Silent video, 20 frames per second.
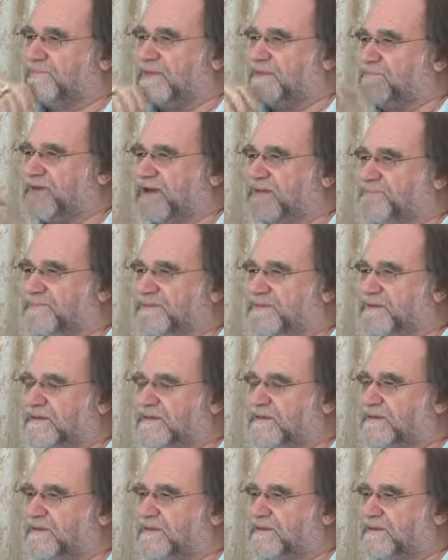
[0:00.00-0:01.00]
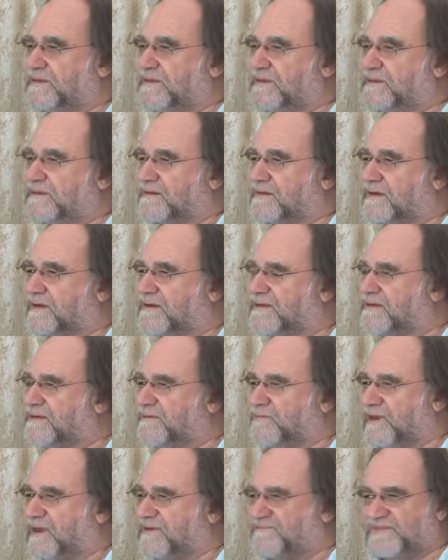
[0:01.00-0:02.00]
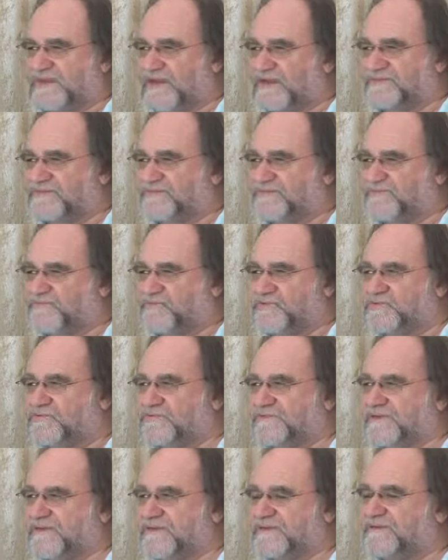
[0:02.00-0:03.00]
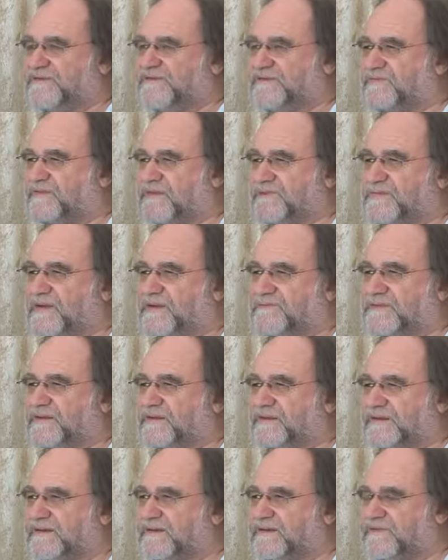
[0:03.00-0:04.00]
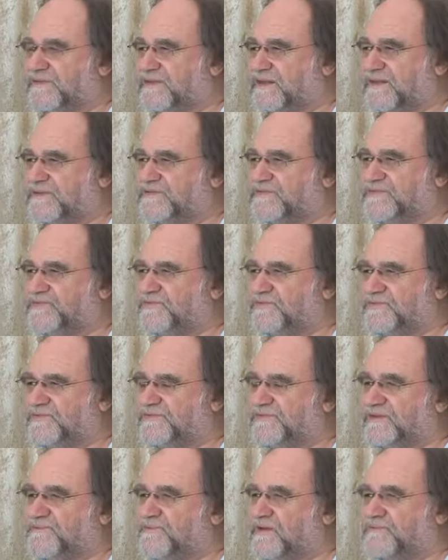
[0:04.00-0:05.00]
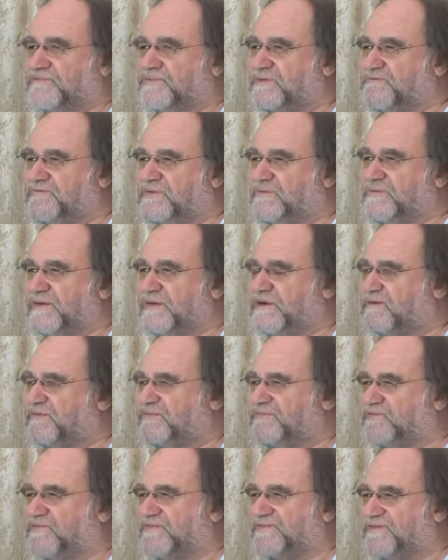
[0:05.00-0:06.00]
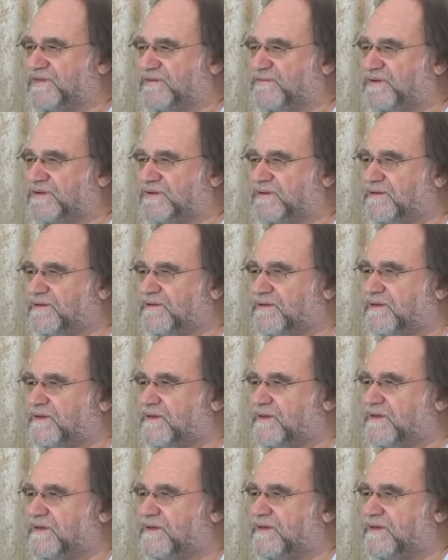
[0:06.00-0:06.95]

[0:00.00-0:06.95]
They might be we have guest rooms here, so they might be cleaning the guest rooms. They might be preparing for a seminar.